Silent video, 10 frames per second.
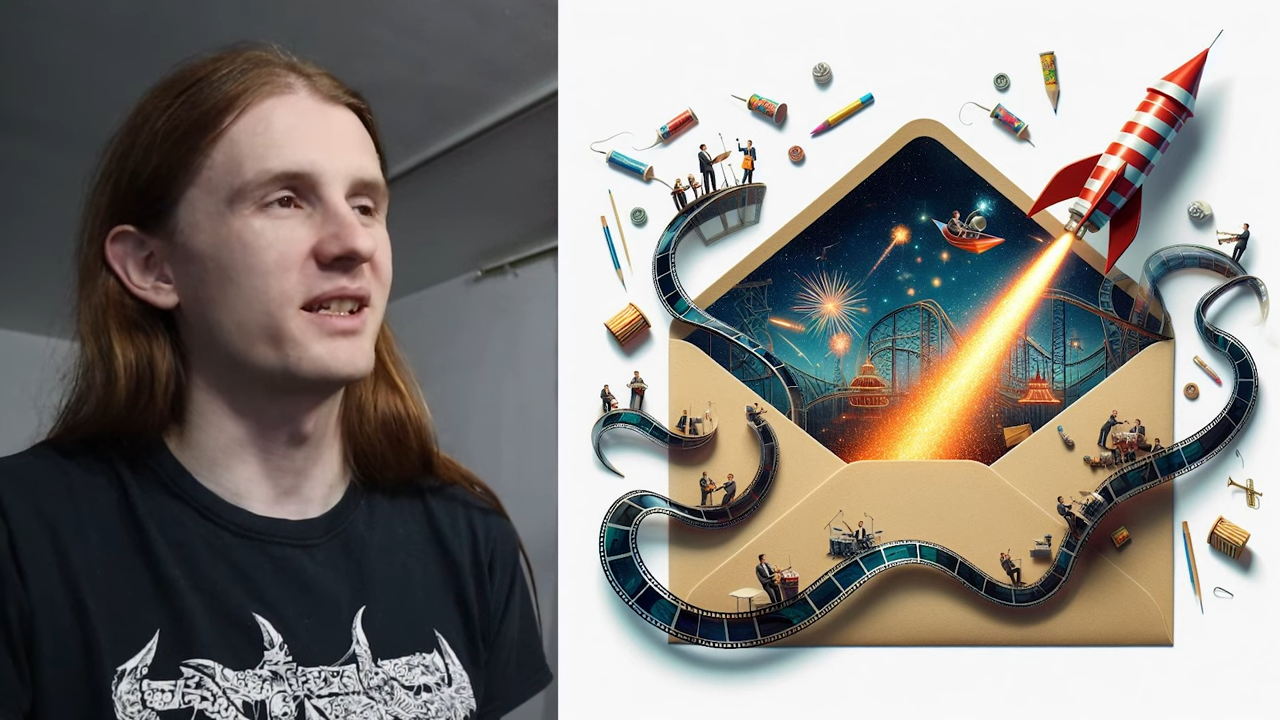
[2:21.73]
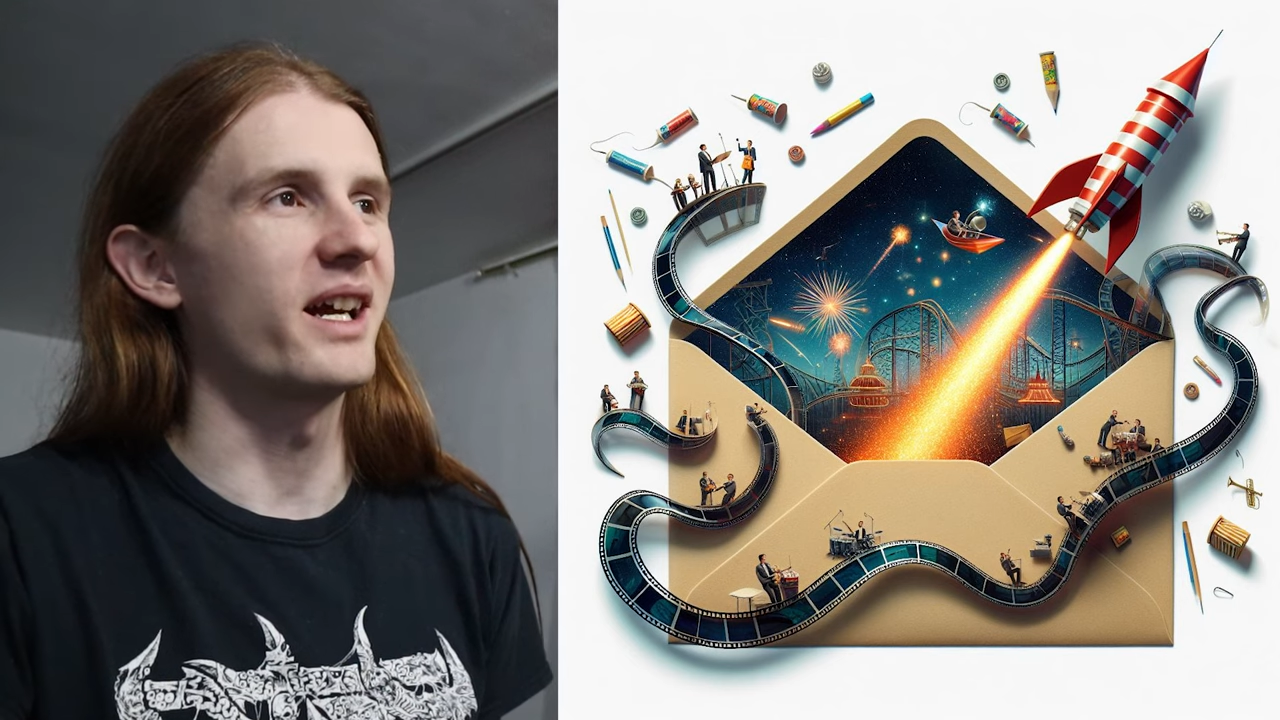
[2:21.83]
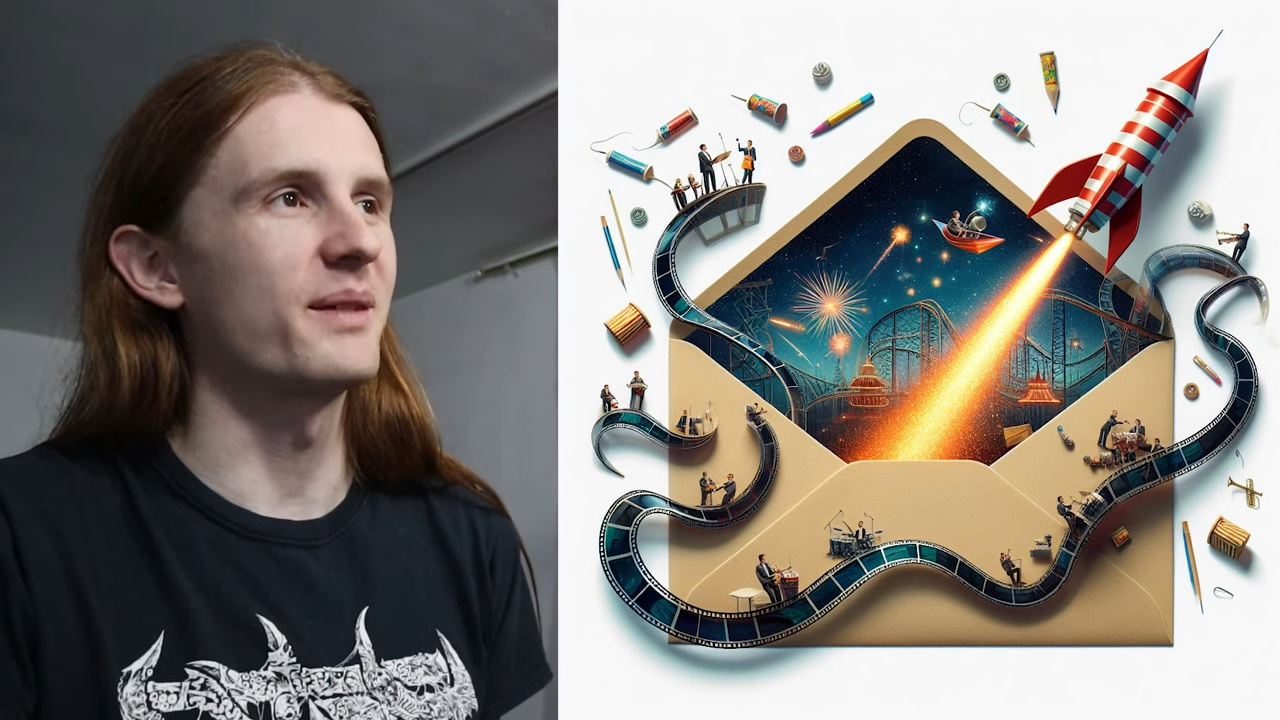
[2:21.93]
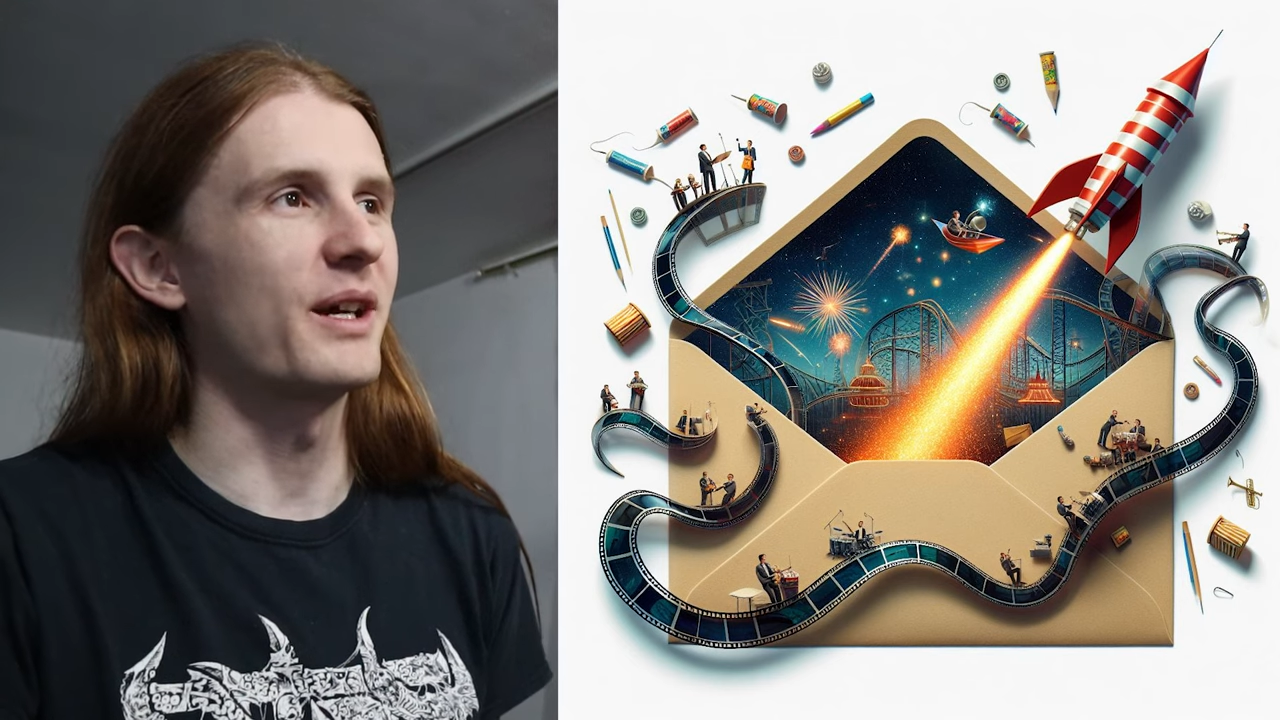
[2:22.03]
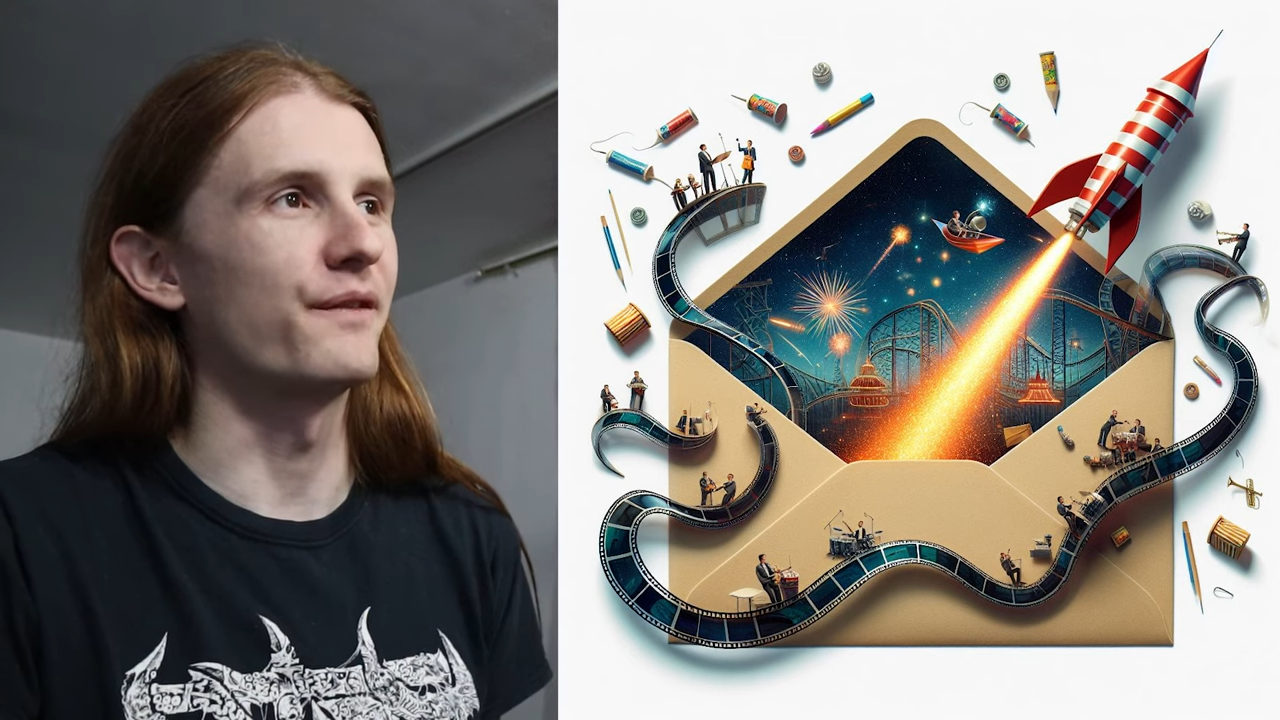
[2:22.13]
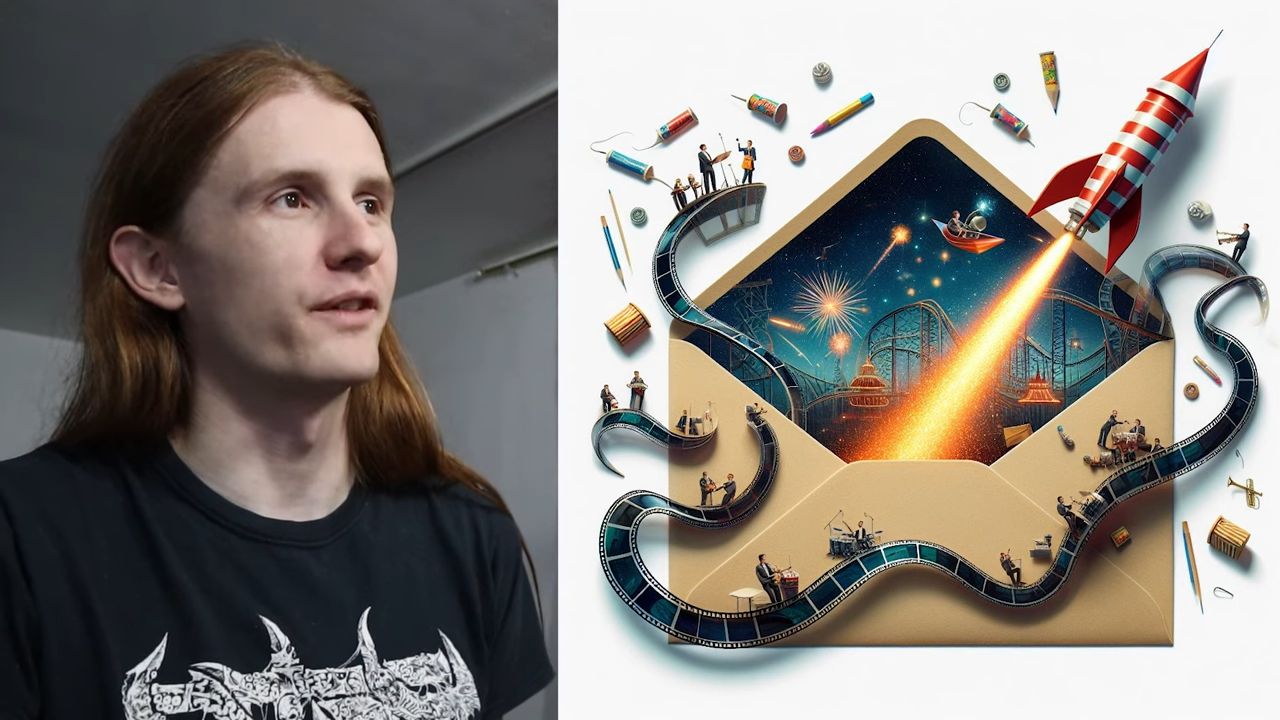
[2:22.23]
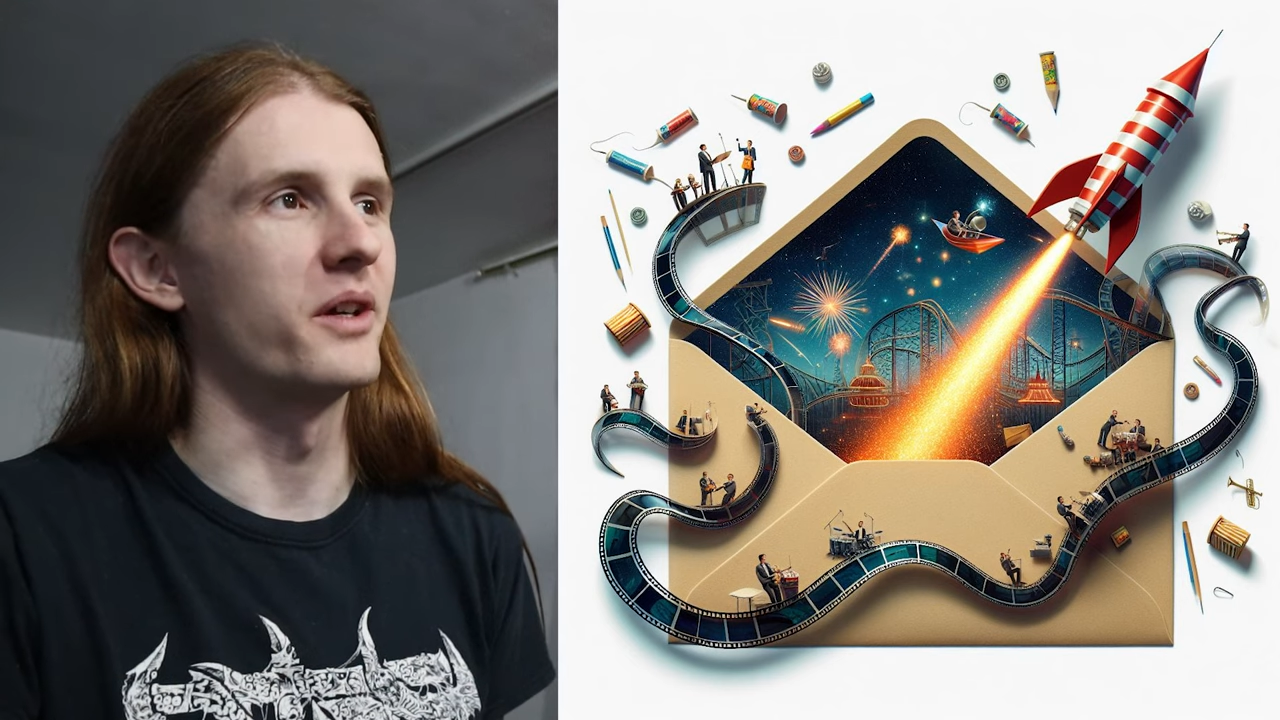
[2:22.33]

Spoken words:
the dynamite